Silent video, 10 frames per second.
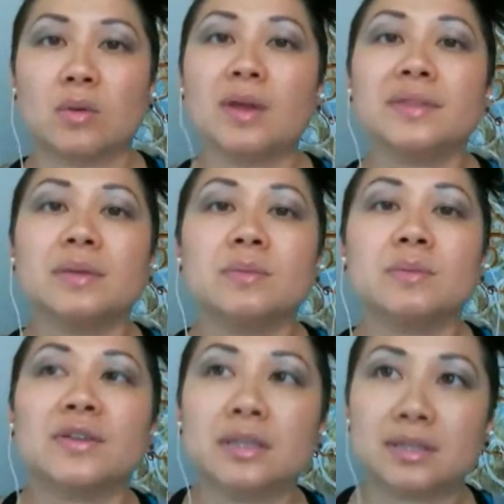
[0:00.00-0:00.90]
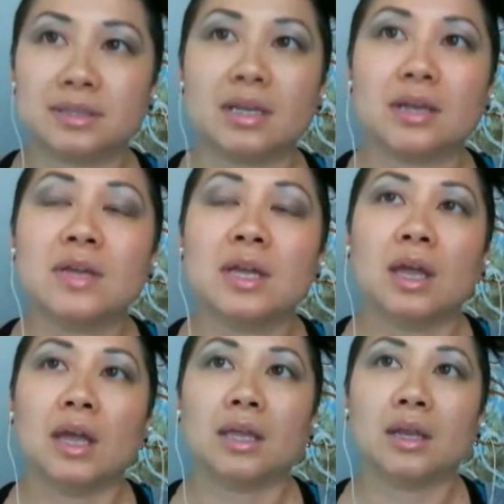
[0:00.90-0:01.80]
I want them to feel as if,
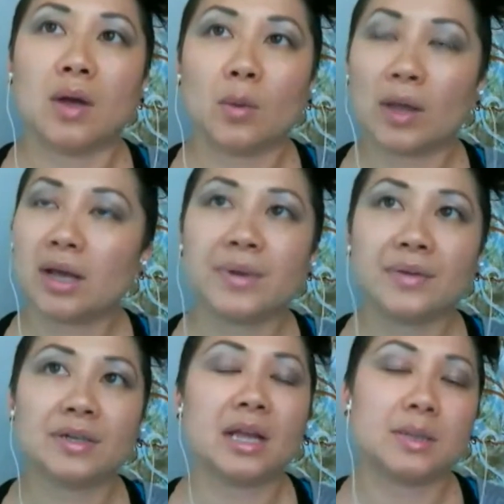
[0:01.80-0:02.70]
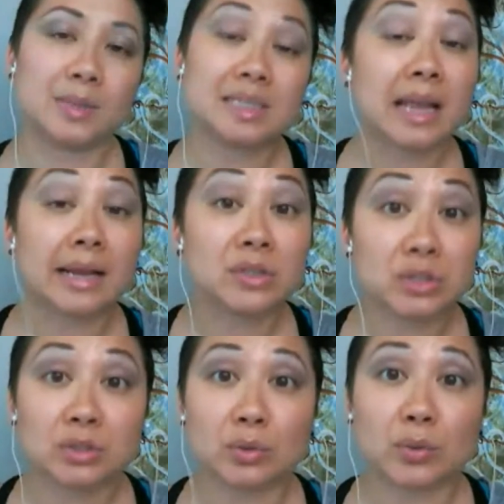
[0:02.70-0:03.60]
I wake up every day and I'm
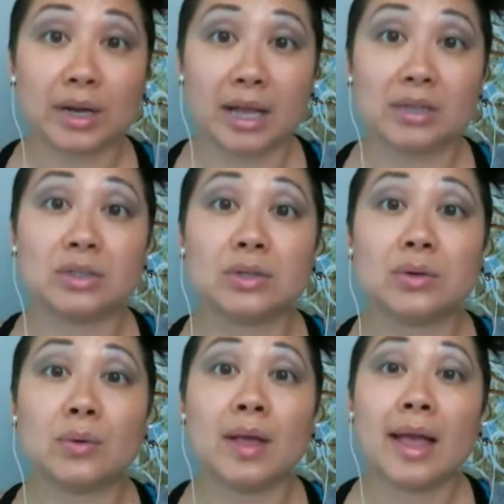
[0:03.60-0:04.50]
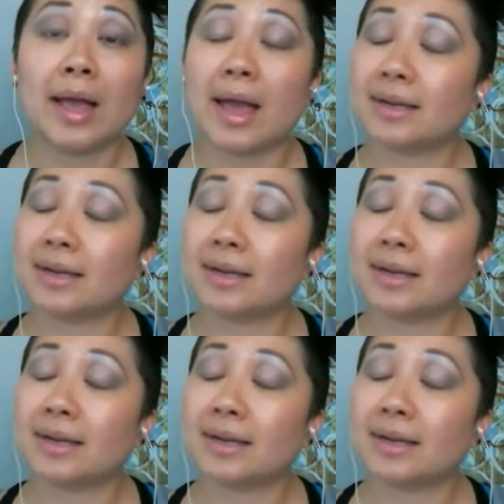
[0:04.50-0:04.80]
excited to do the work I do,